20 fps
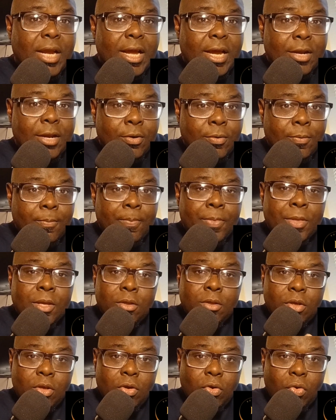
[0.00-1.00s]
NATO
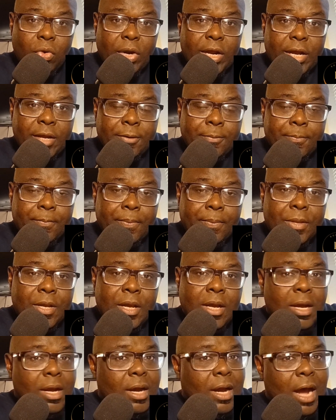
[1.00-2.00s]
to Ukraine,
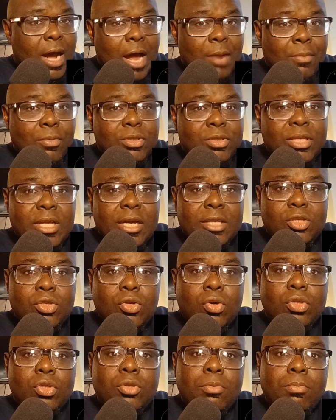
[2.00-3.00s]
almost next
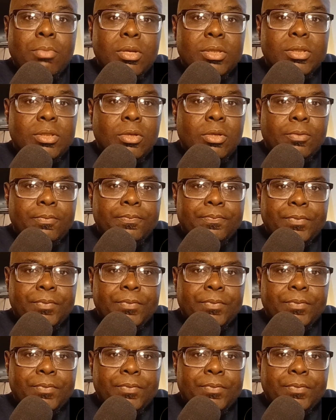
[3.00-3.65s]
door to Moscow.